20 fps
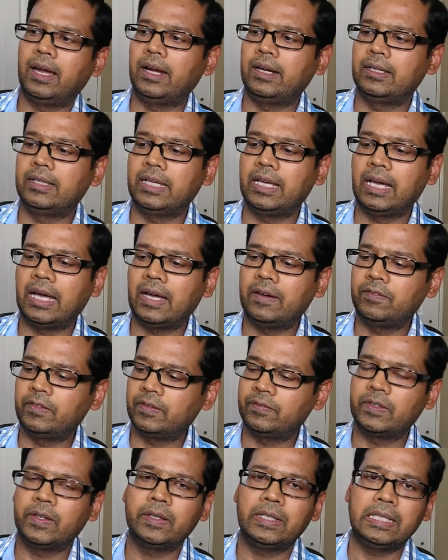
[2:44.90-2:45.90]
and they have
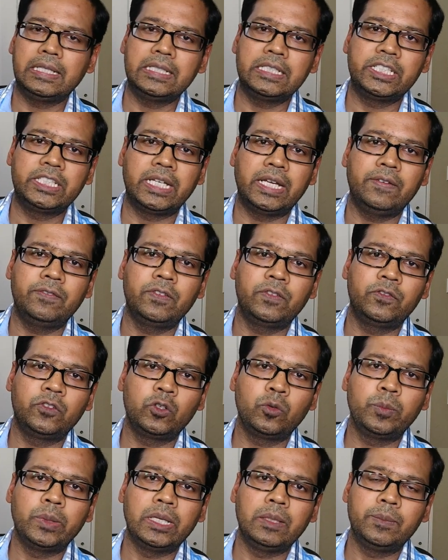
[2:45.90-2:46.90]
definitely shaved
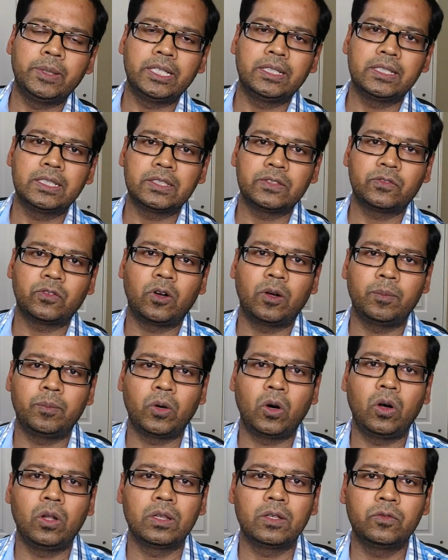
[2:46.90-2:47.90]
few millimeters from
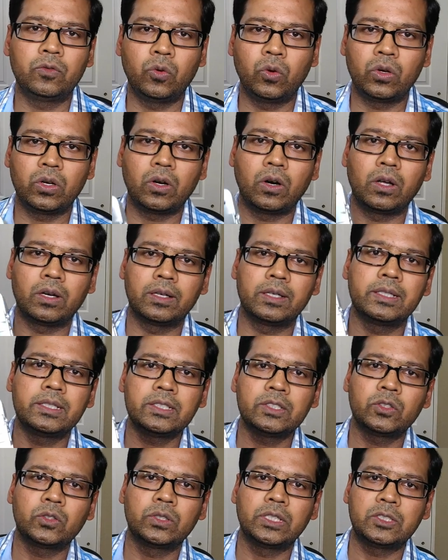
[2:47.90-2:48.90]
all the four
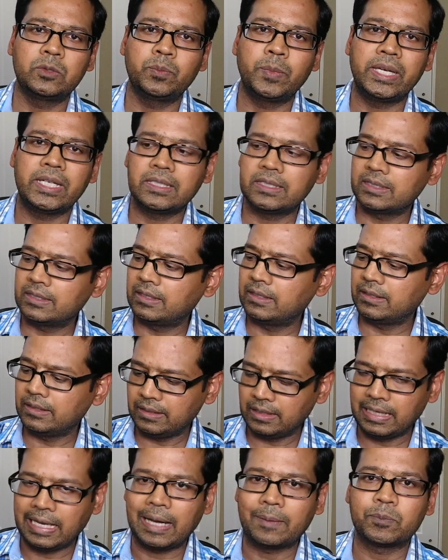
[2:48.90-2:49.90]
corners so this makes the
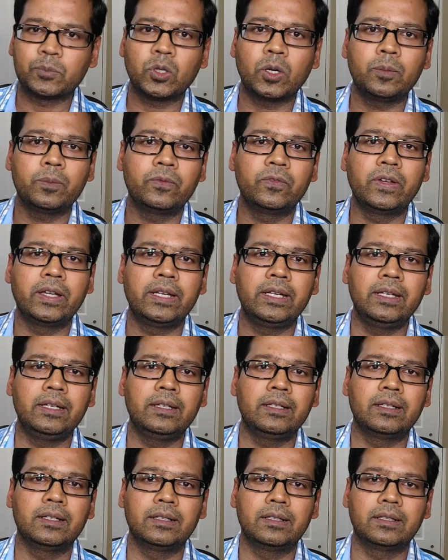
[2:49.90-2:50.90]
laptop
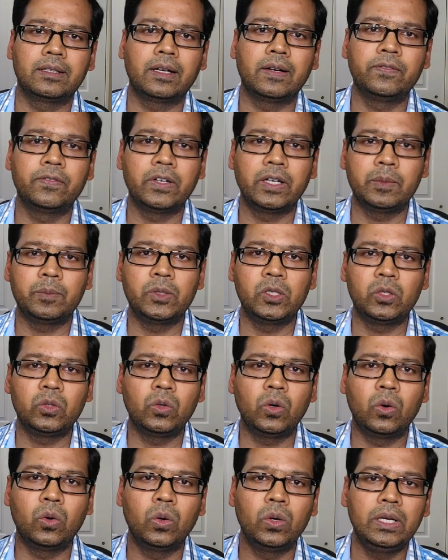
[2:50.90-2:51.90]
very uh, comfortable
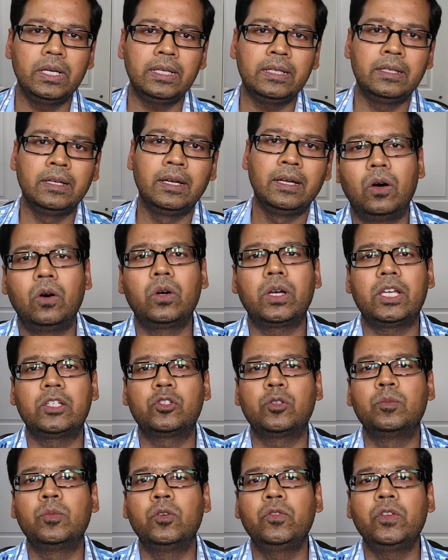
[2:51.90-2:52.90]
to hold Okay,
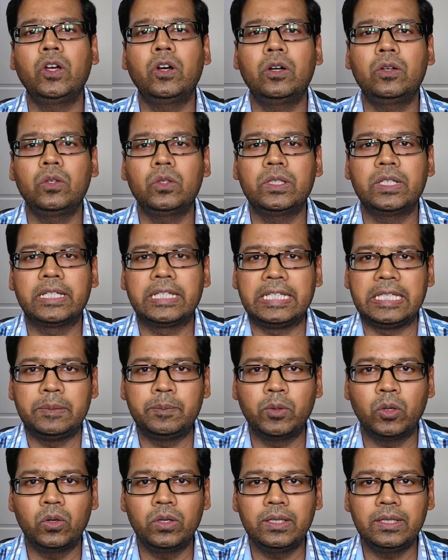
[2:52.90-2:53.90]
so moving on to the
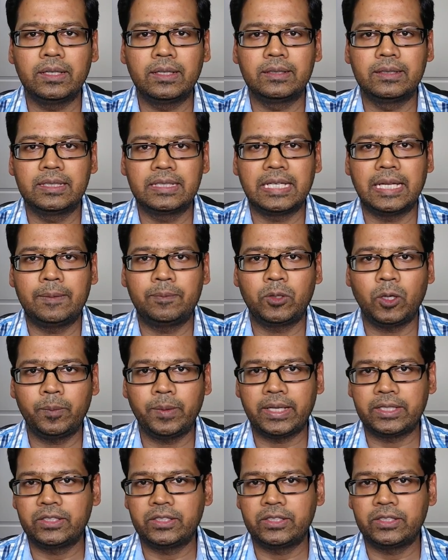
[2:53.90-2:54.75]
keyboard, this laptop